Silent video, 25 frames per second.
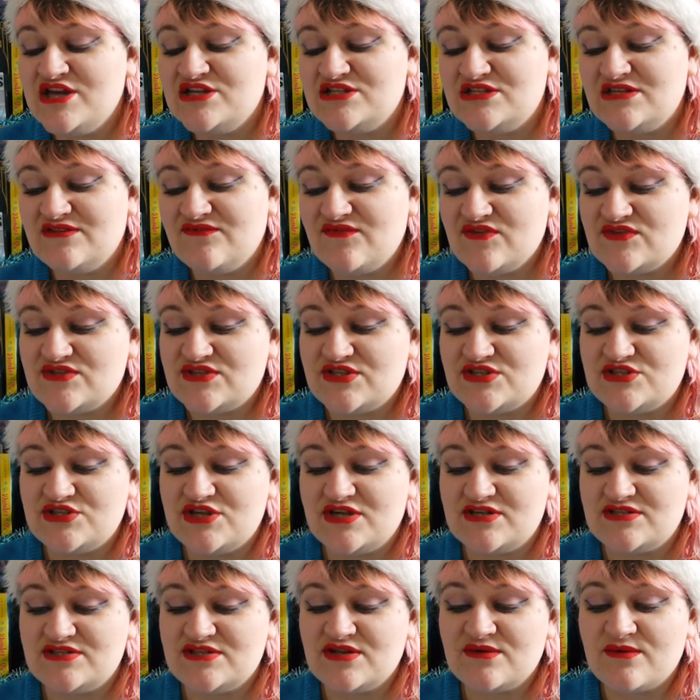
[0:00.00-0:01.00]
she feels that
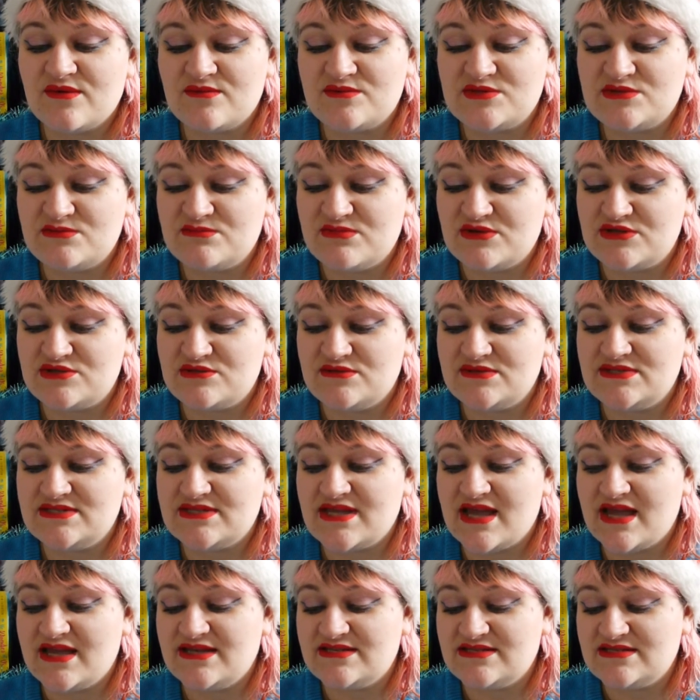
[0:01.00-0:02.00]
she has no option but to
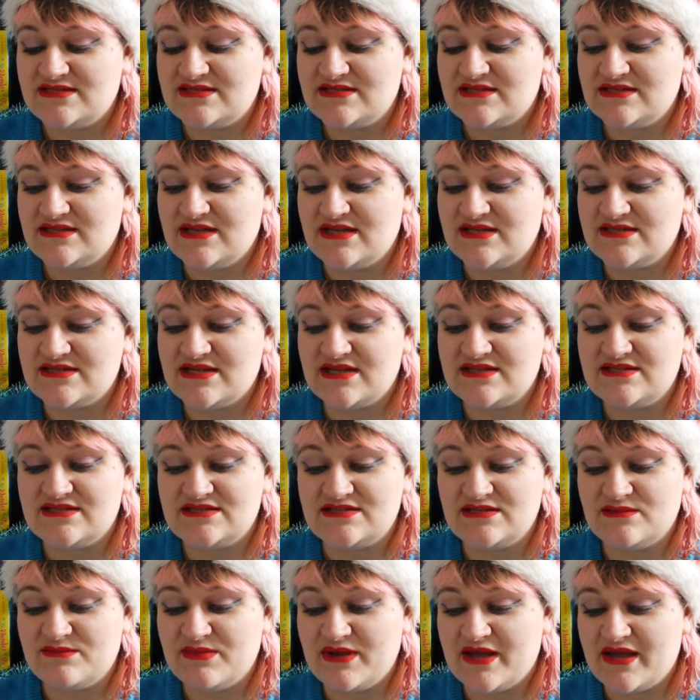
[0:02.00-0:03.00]
escape, delete and
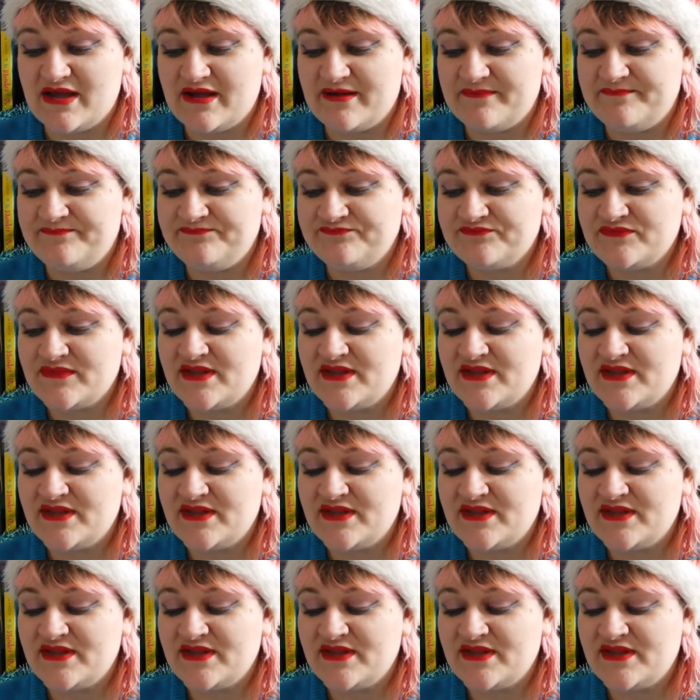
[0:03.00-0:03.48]
disappear.